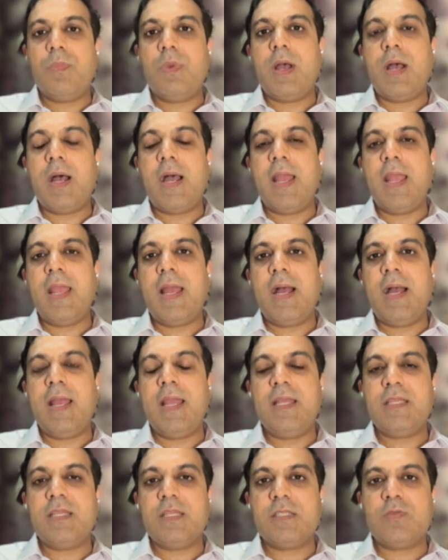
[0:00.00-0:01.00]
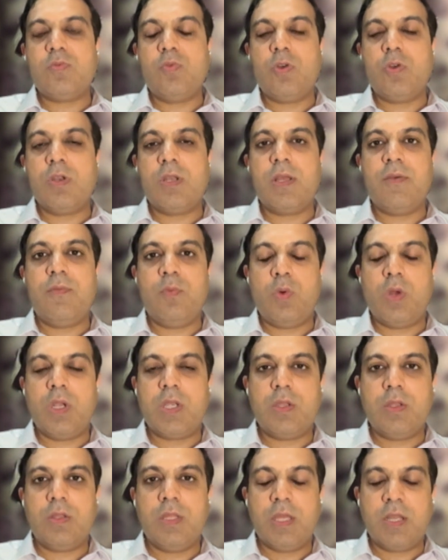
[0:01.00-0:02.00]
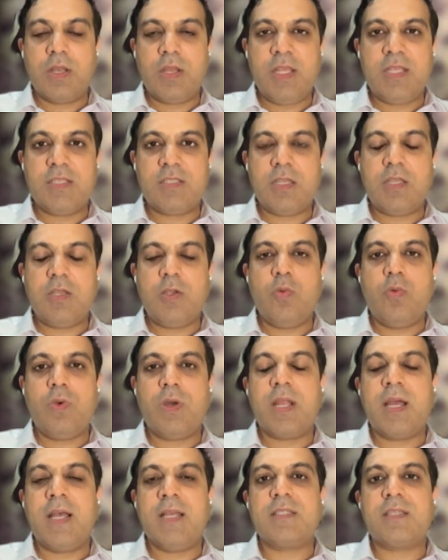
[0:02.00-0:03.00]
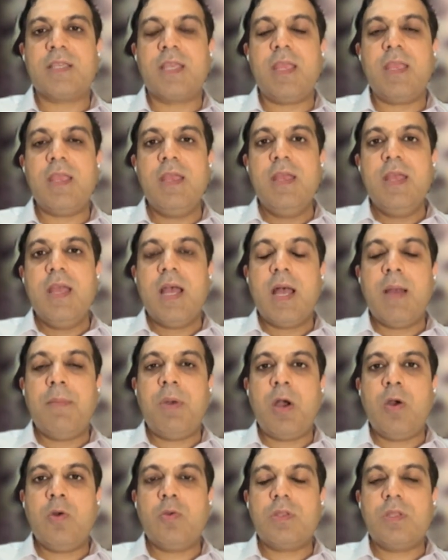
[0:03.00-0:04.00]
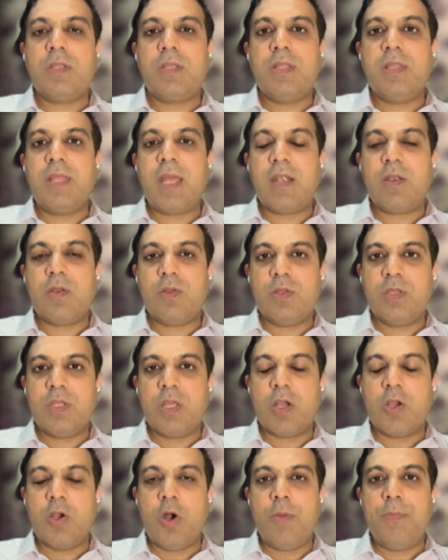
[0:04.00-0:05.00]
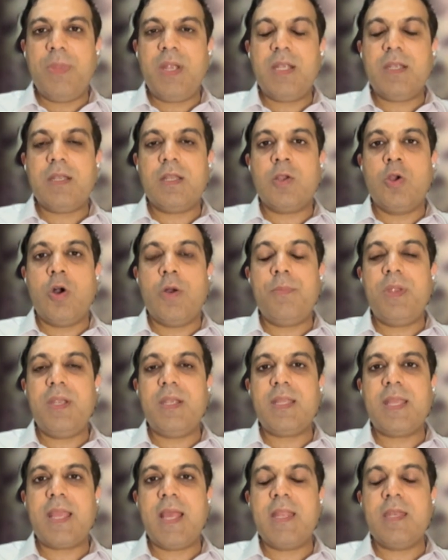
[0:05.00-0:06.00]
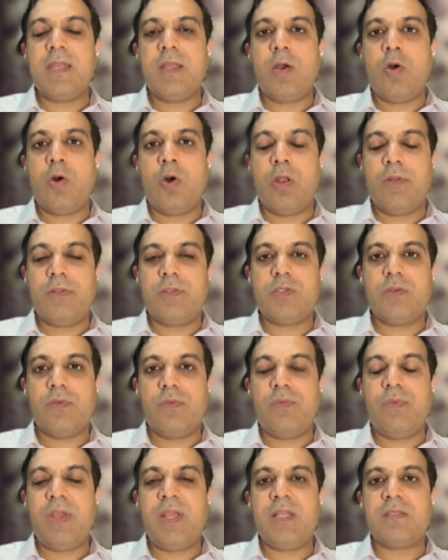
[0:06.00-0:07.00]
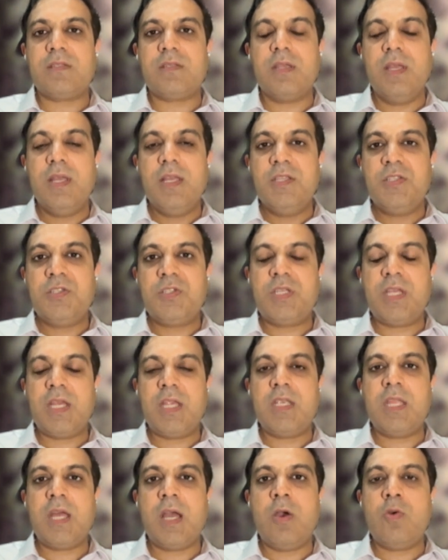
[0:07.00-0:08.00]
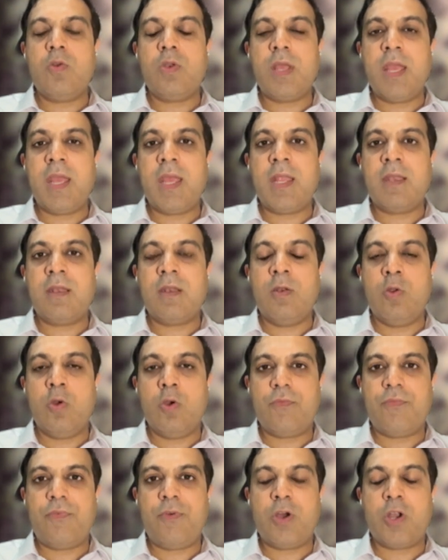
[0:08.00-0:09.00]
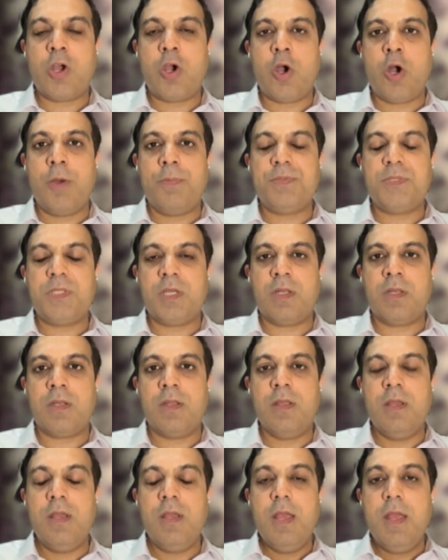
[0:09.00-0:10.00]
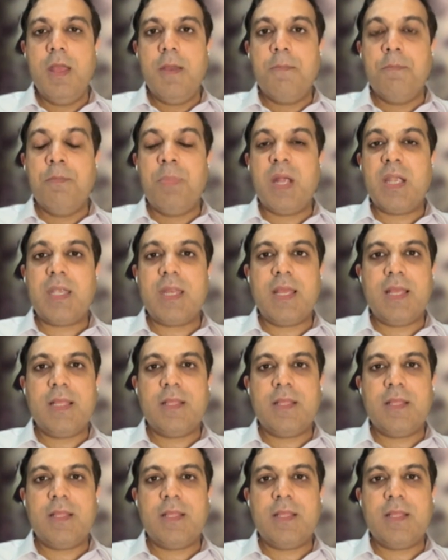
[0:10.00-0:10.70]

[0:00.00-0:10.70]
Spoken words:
I just wanna, what the reason you were asking about that, the government can always sit down and look for an option, but